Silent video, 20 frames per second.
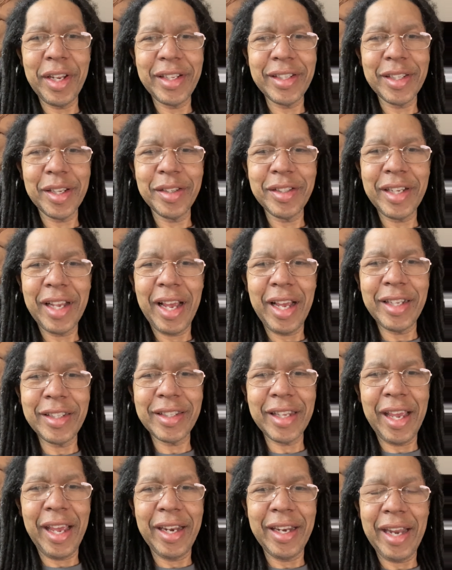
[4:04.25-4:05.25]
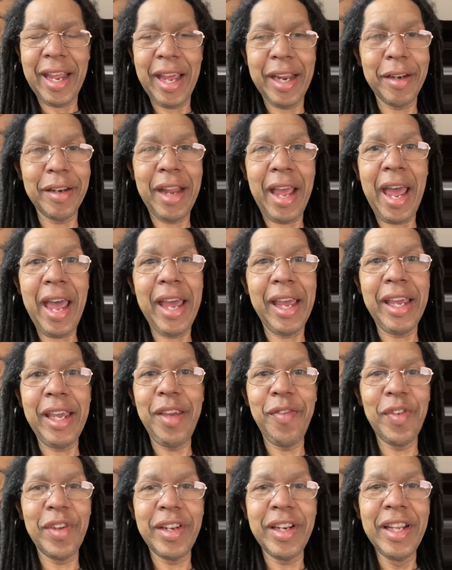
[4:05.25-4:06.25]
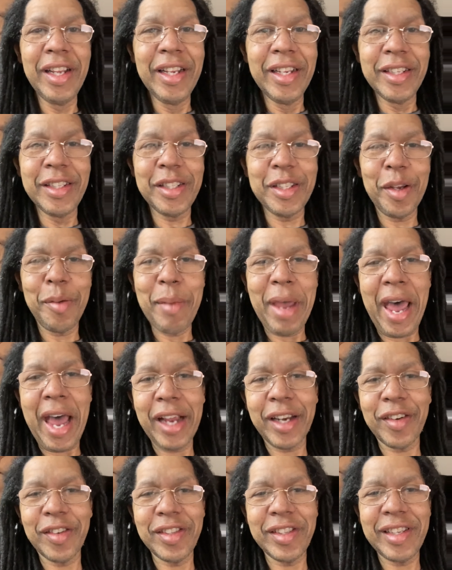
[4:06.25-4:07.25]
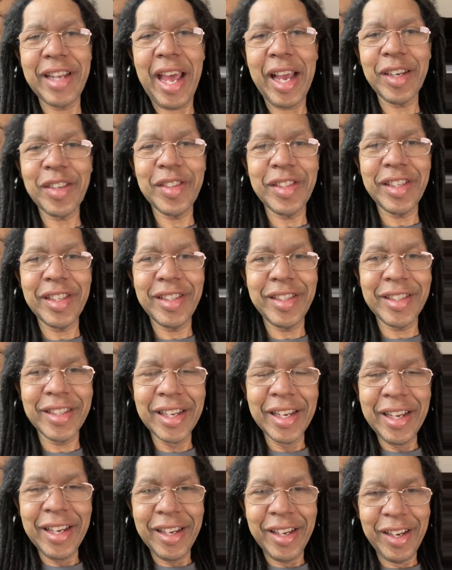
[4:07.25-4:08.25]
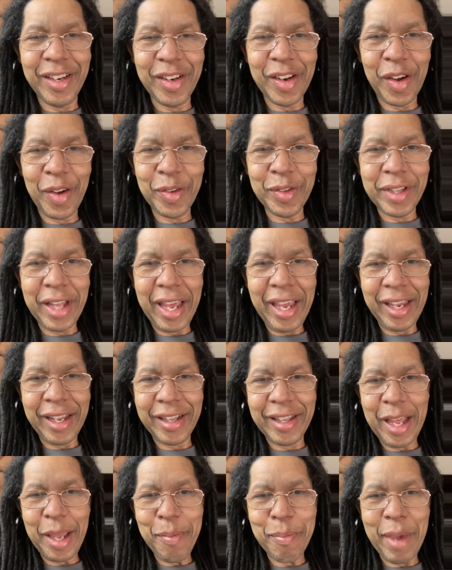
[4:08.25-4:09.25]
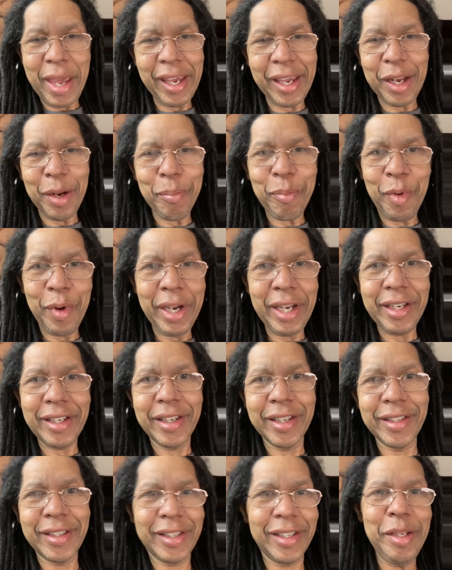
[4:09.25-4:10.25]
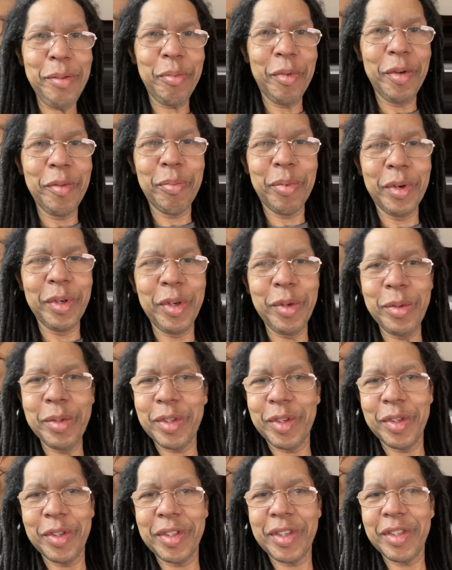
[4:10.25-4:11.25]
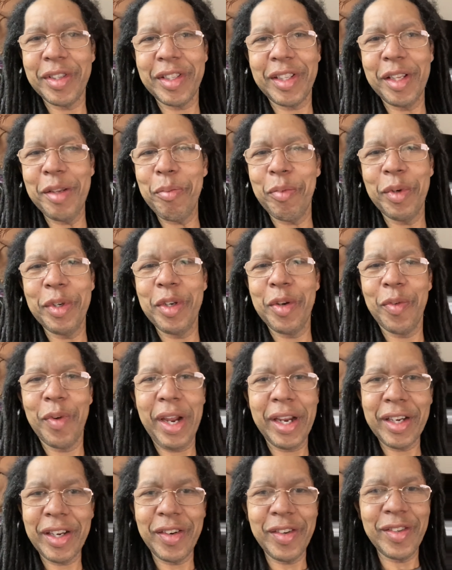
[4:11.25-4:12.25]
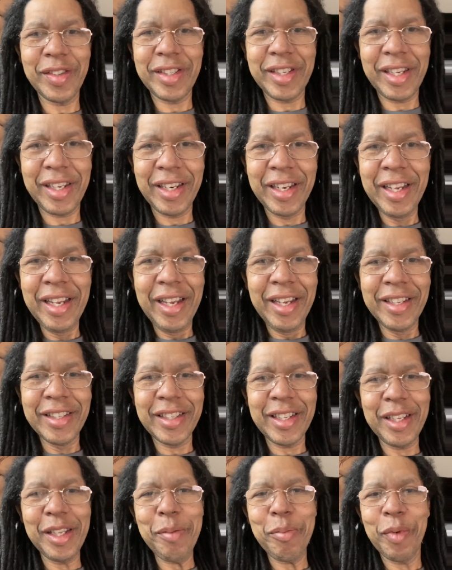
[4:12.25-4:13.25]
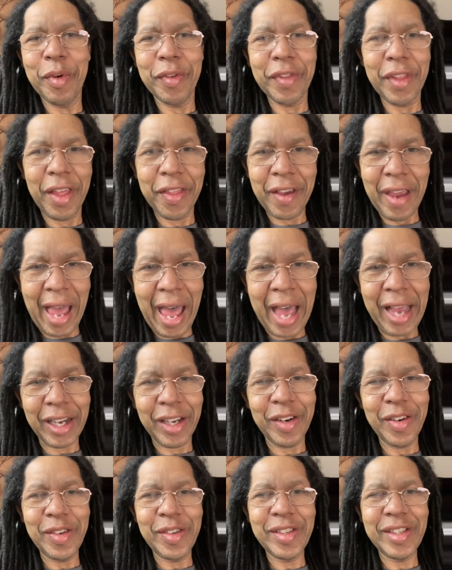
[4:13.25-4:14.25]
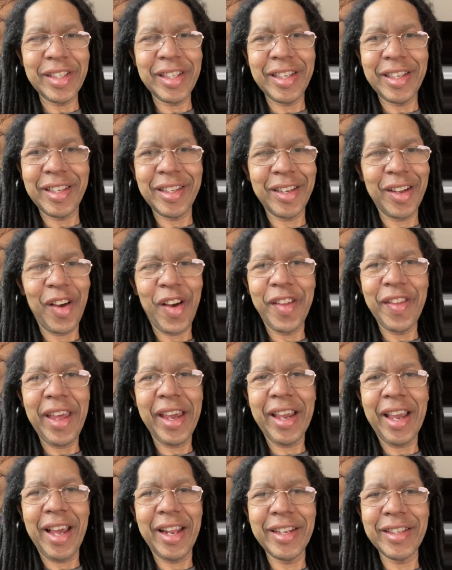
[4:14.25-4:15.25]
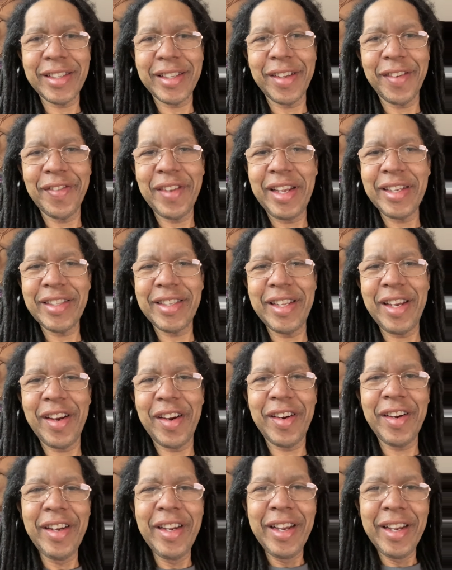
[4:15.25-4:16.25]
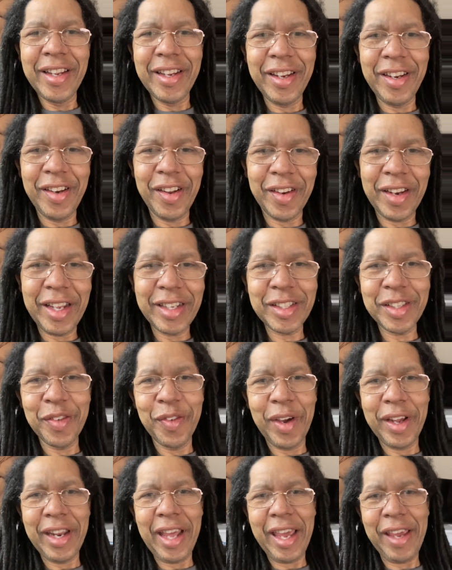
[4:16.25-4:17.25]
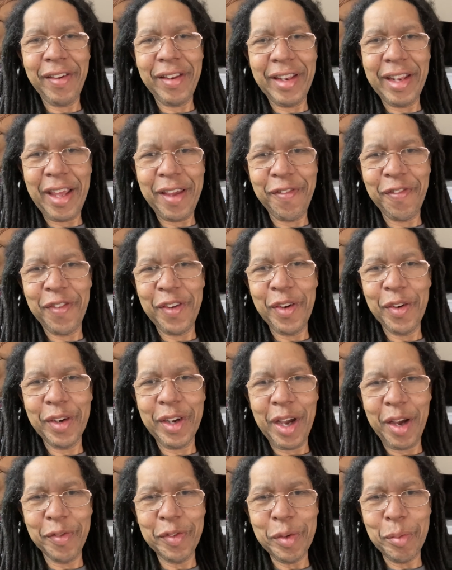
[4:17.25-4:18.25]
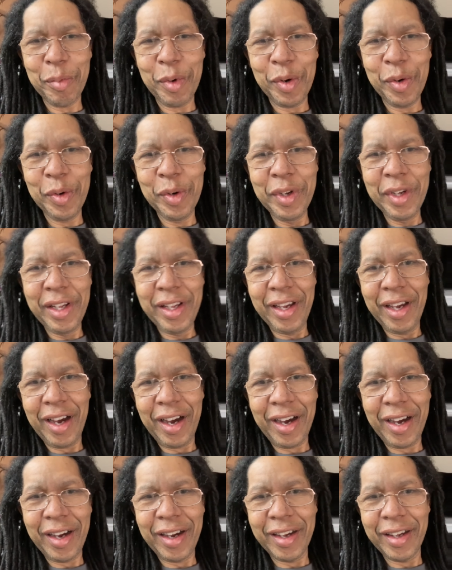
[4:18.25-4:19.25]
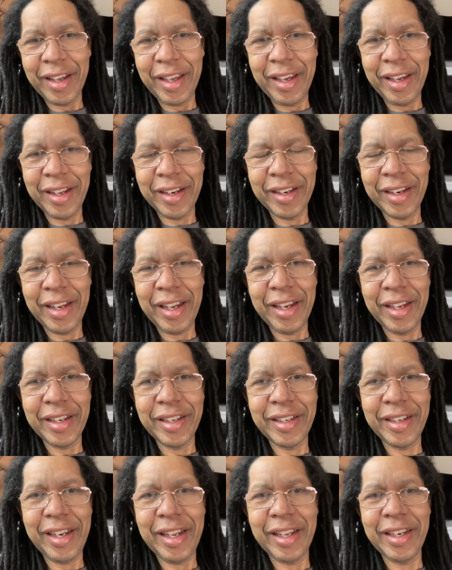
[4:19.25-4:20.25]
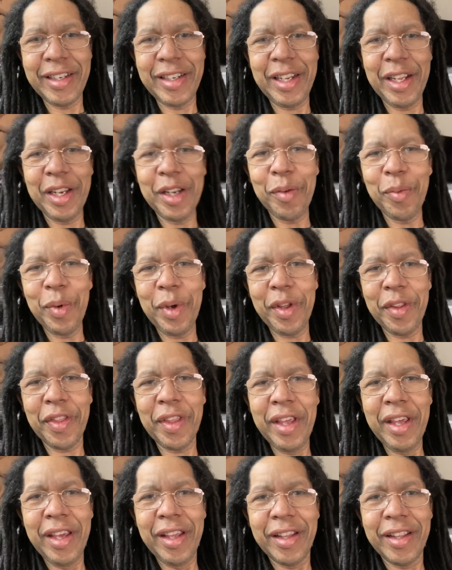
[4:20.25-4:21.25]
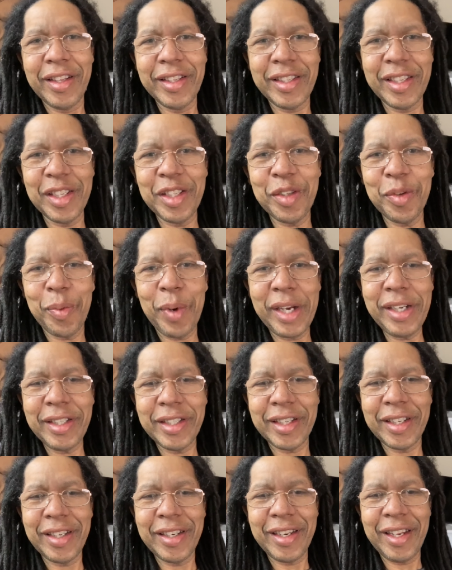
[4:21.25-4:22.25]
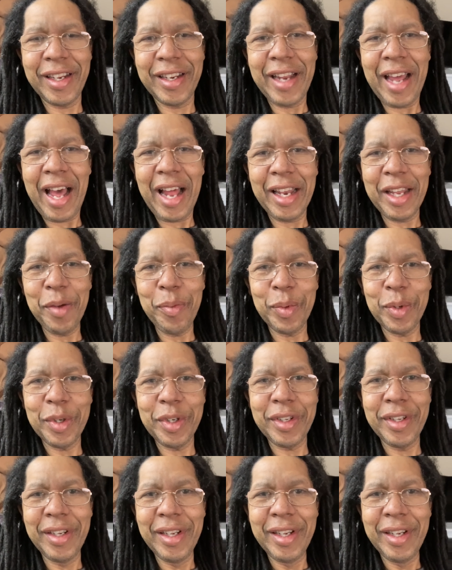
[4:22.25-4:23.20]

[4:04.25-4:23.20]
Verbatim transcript: And sometimes, and and hey, even some actors and actresses, you know, they they make it a point to sleep with producers and sleep with directors and sleep with other actors and all that kind of stuff. That's their, you know, that's the way they they feel comfortable uh, in in in dealing with the situation in Hollywood.